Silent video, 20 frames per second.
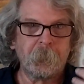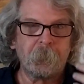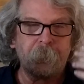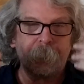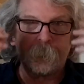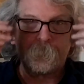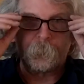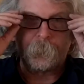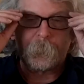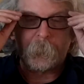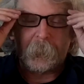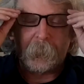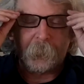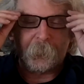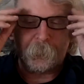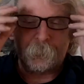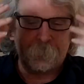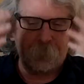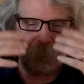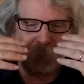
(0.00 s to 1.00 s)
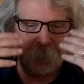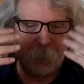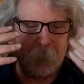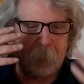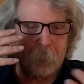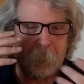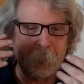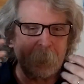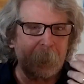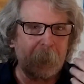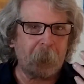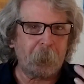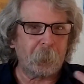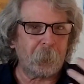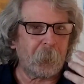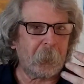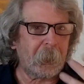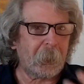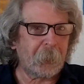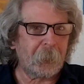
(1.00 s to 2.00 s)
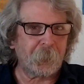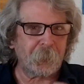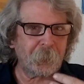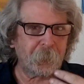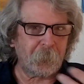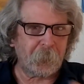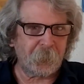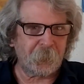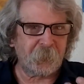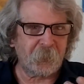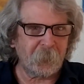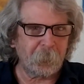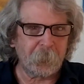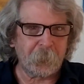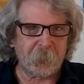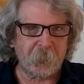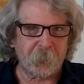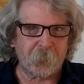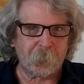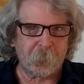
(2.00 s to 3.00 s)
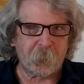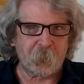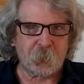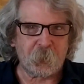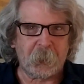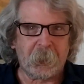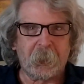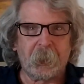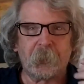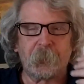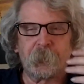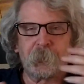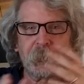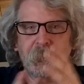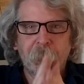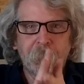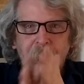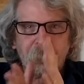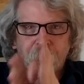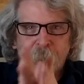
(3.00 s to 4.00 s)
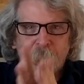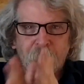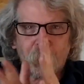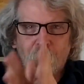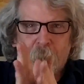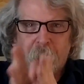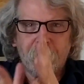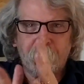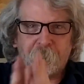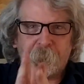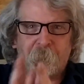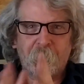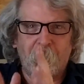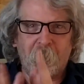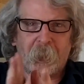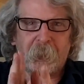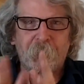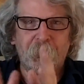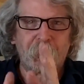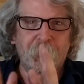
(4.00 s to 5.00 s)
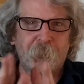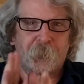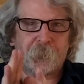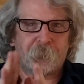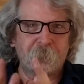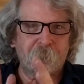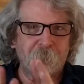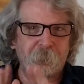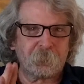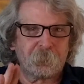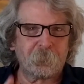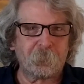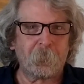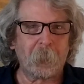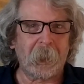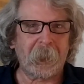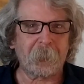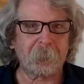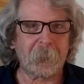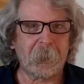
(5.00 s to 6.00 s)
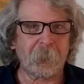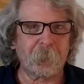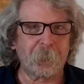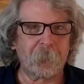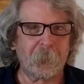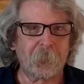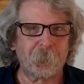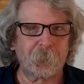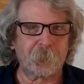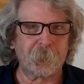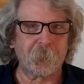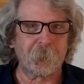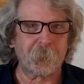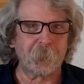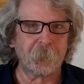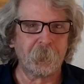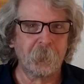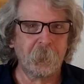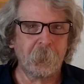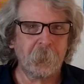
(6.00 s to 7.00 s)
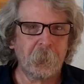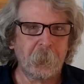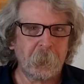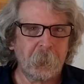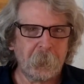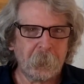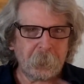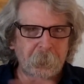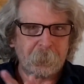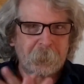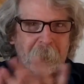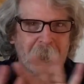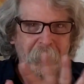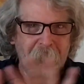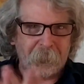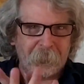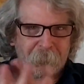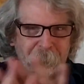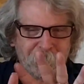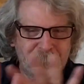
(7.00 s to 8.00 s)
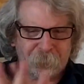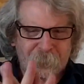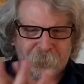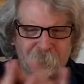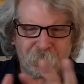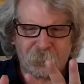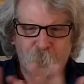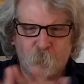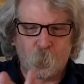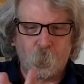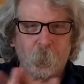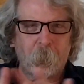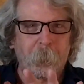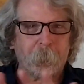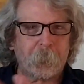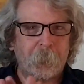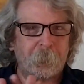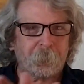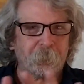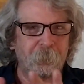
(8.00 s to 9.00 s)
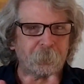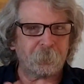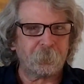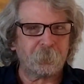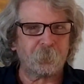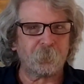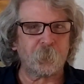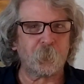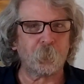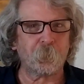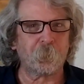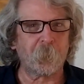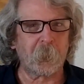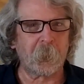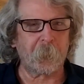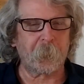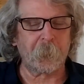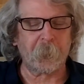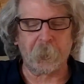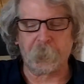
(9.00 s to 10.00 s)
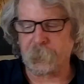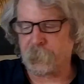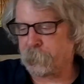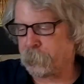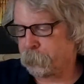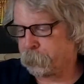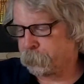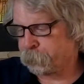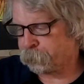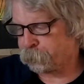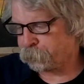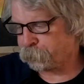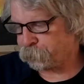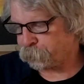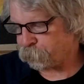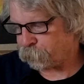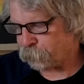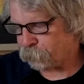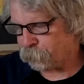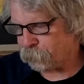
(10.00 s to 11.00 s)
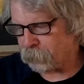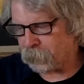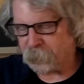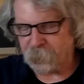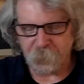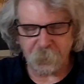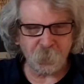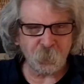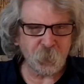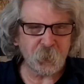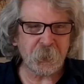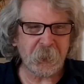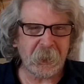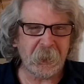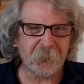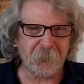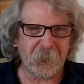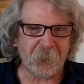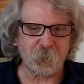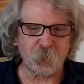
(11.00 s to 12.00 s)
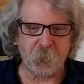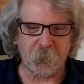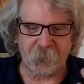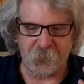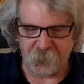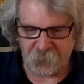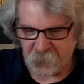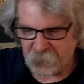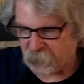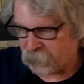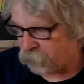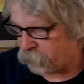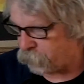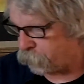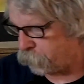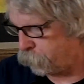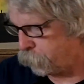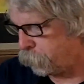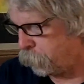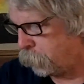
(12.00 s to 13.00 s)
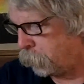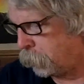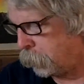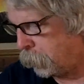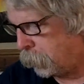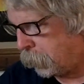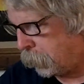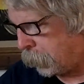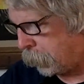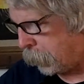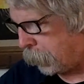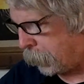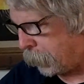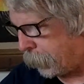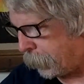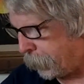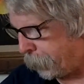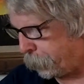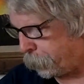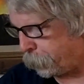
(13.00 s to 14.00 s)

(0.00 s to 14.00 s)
because something about her eyes and the astigmatism that she has causes the letters in black background to kind of warp and do funny things. So she can't actually see it. Um,